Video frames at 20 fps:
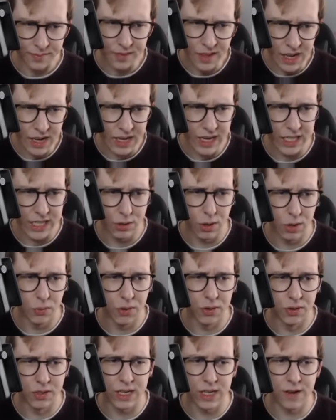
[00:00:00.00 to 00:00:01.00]
Next one,
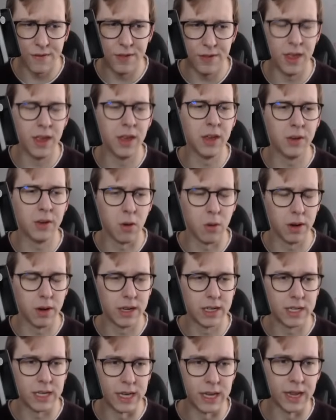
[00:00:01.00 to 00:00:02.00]
we're going to have the
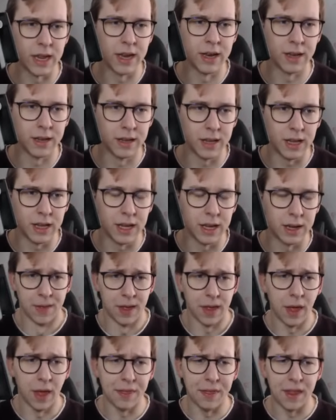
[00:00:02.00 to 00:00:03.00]
Golett and then the
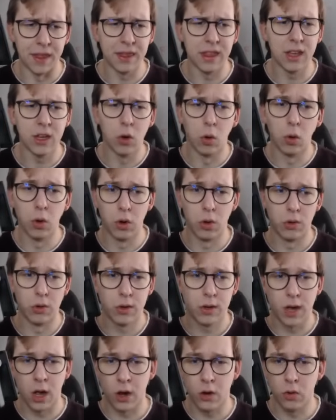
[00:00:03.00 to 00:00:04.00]
Golurk.